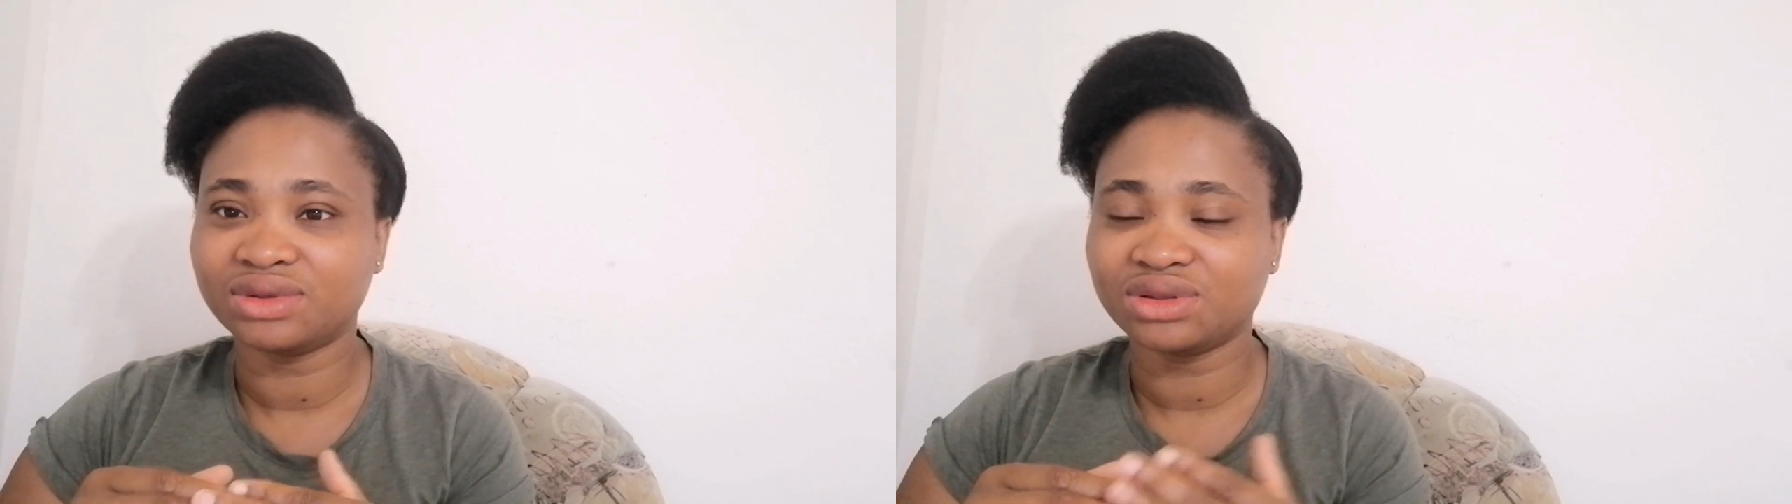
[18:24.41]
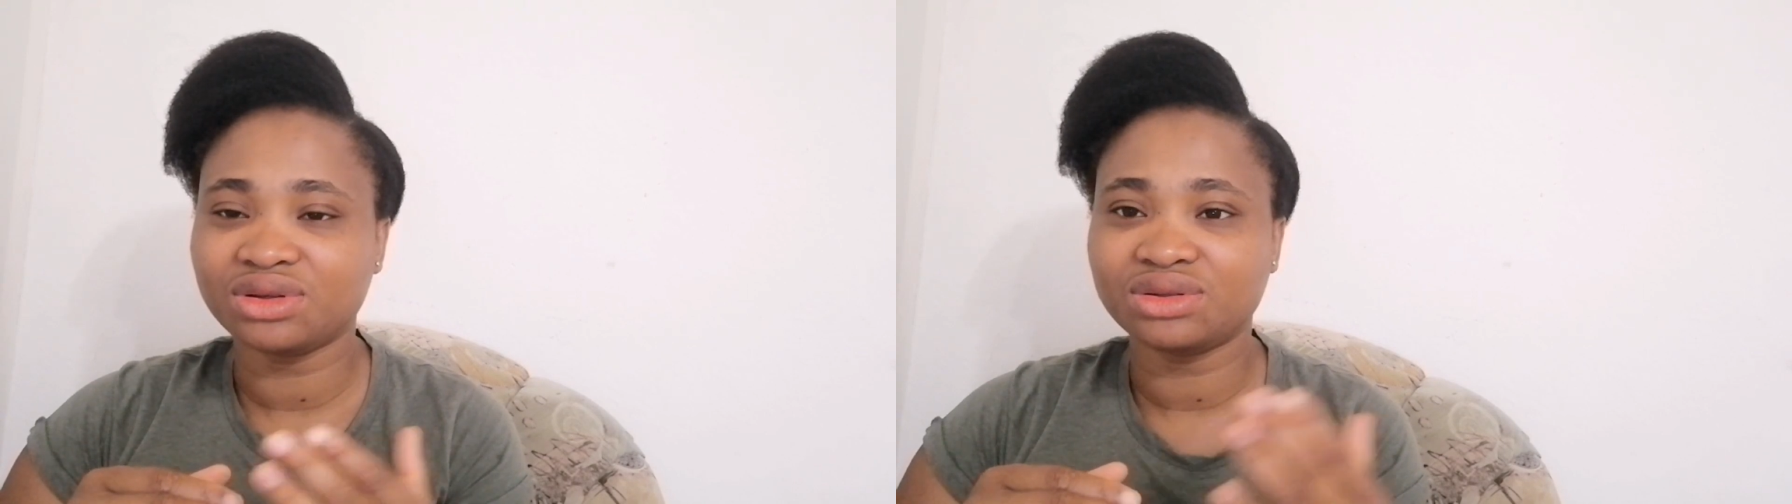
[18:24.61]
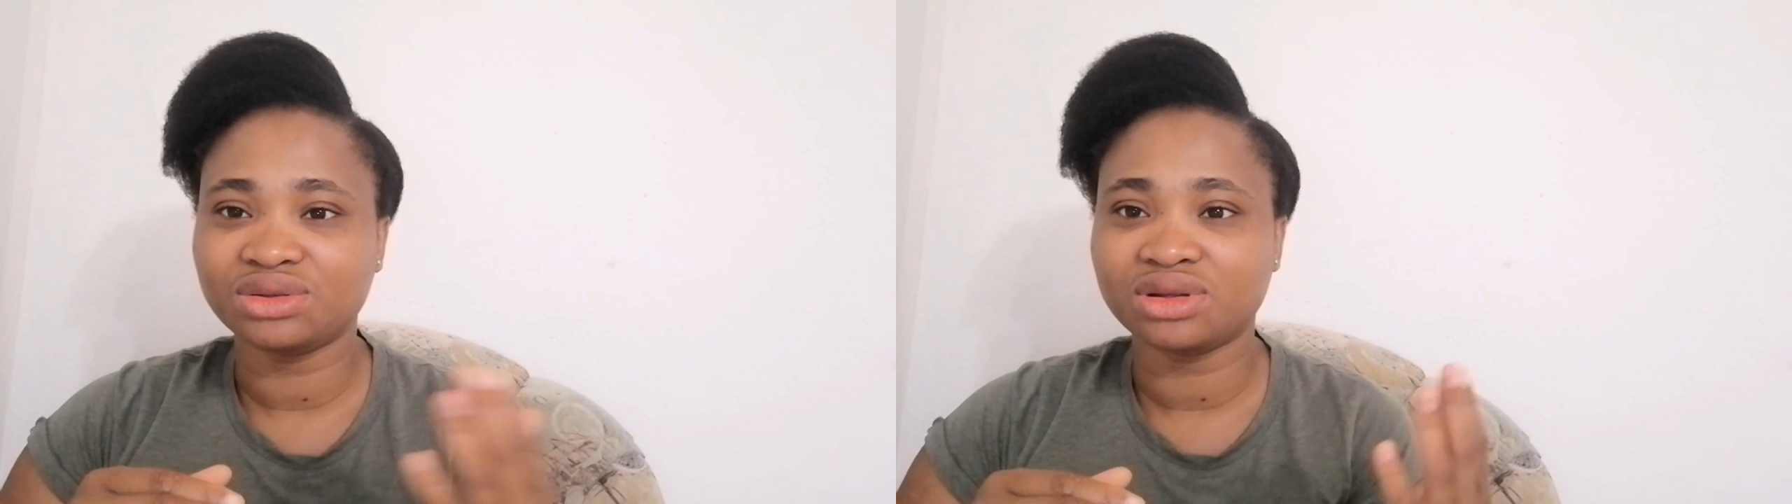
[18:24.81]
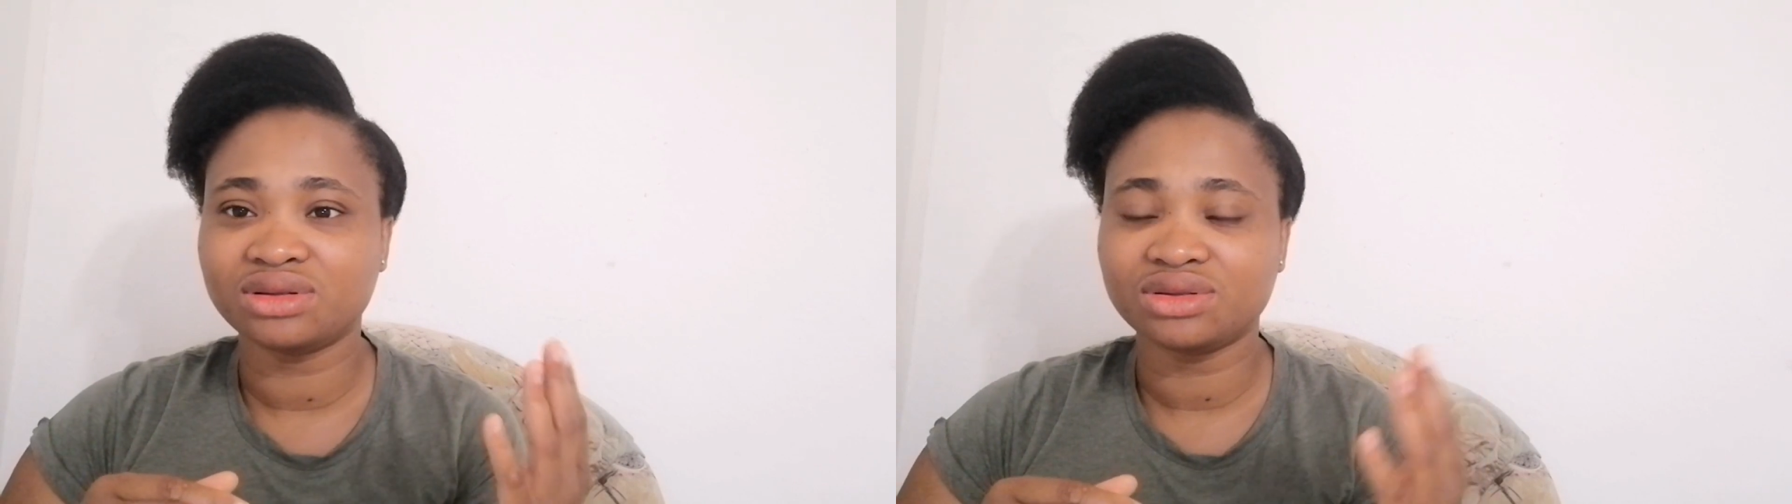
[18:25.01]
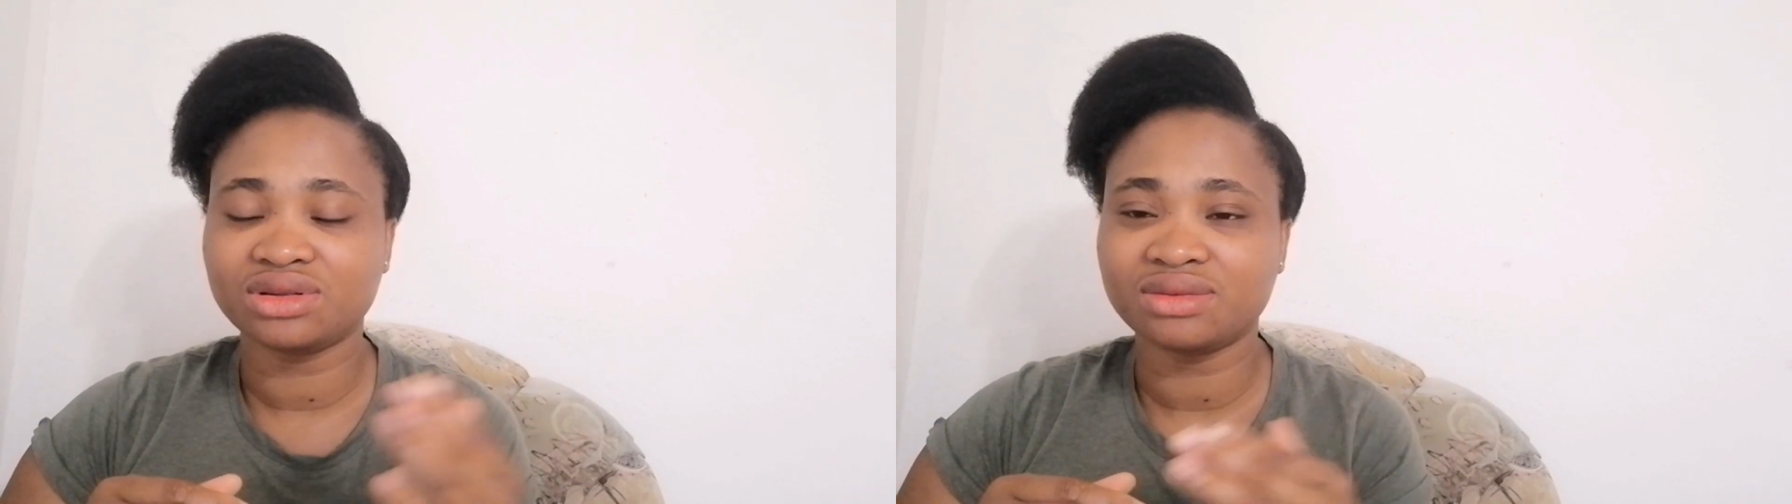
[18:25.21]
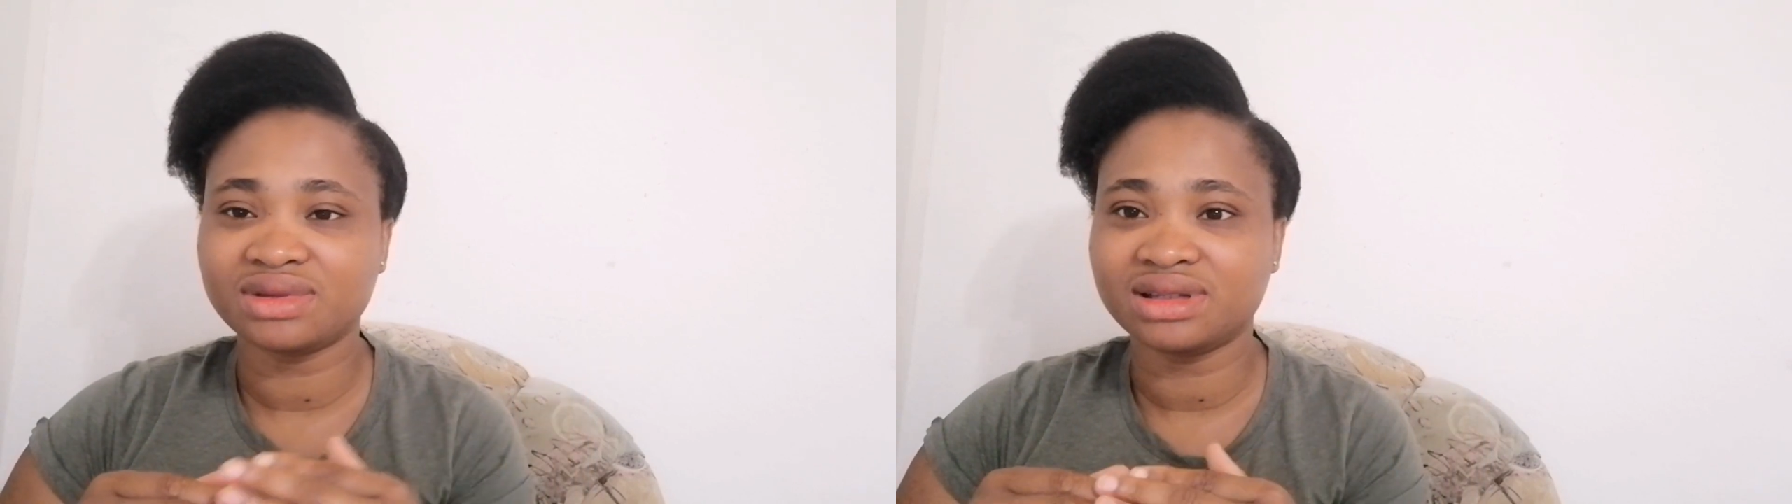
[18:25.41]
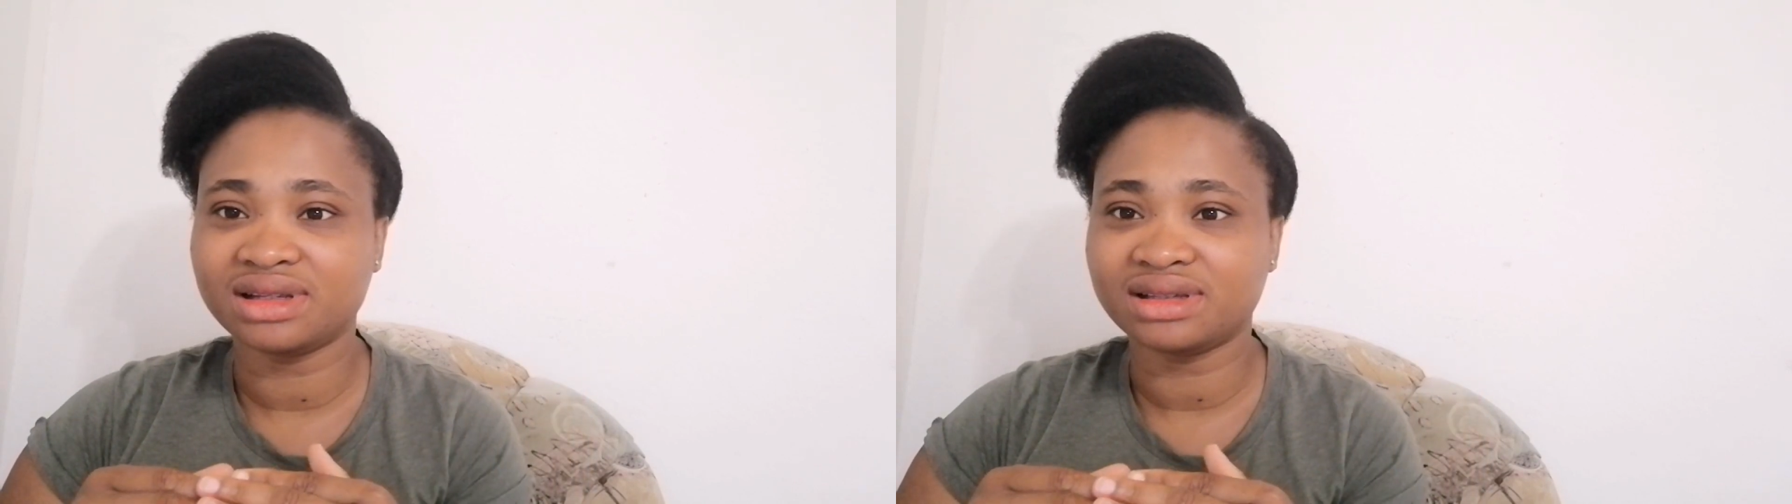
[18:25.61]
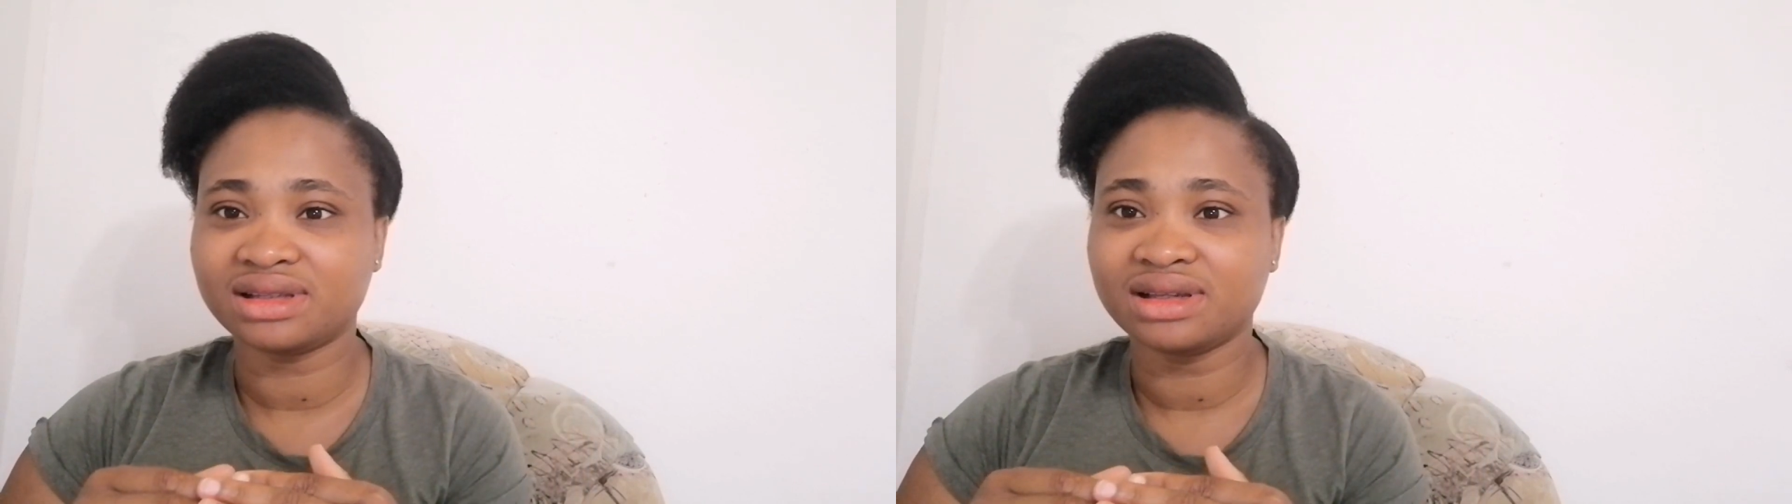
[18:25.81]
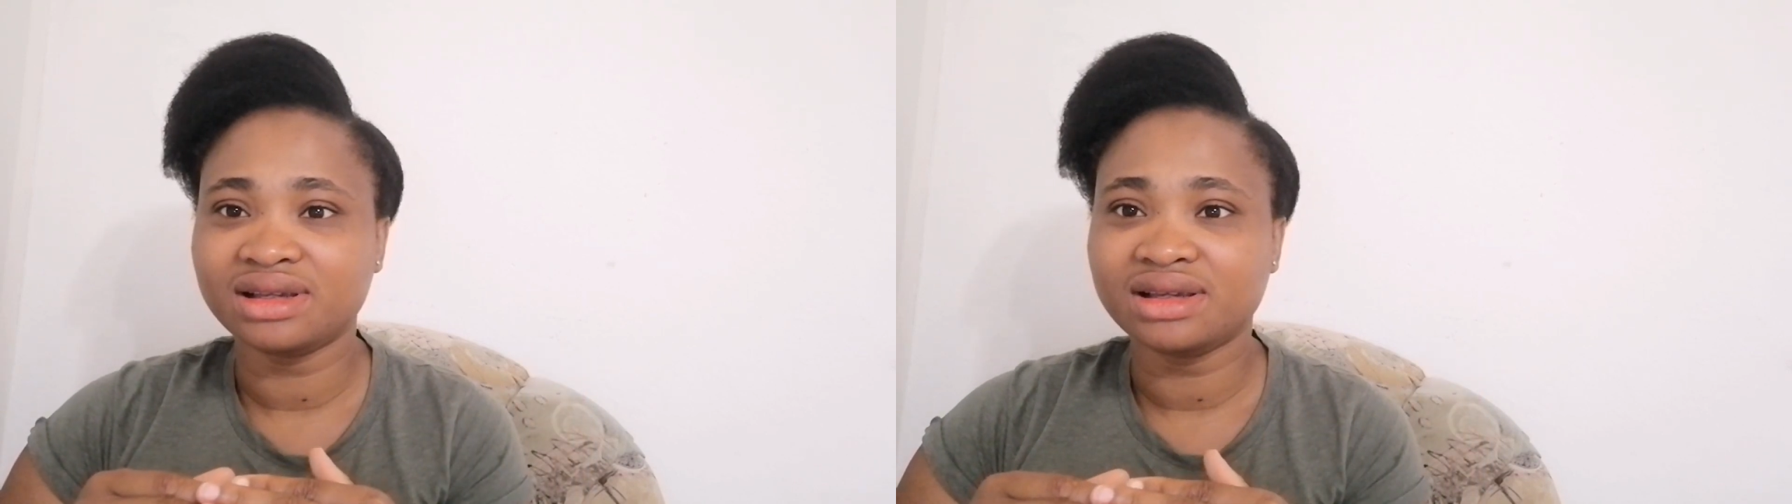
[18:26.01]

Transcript: was going to turn to something else.